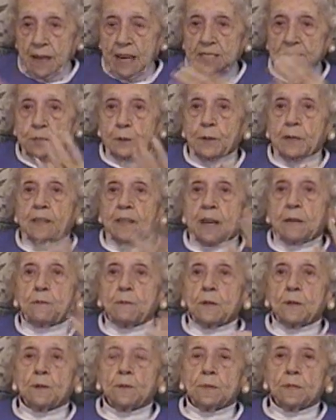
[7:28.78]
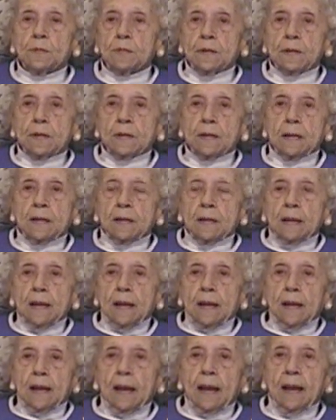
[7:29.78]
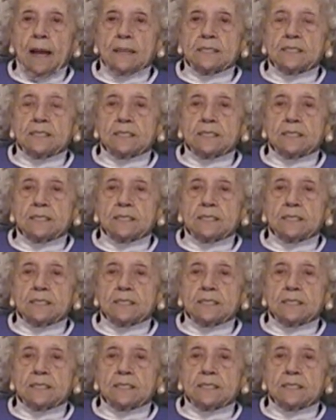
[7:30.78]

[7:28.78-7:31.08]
That's where they rolled. And